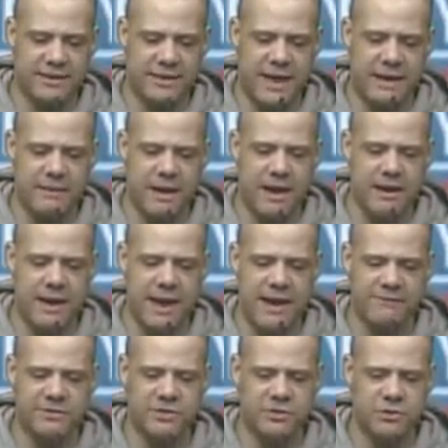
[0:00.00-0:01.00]
I'd
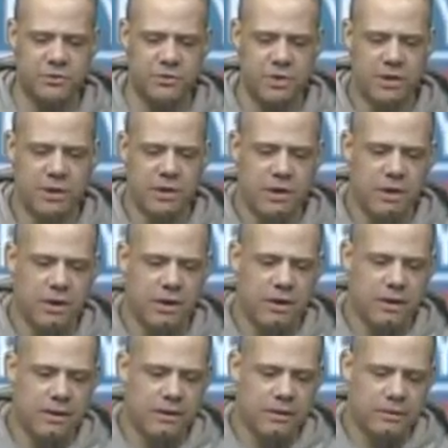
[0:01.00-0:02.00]
have to
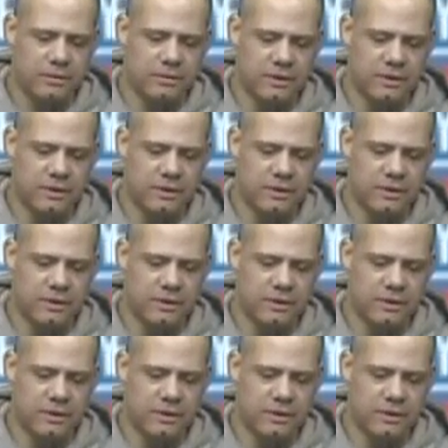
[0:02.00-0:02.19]
look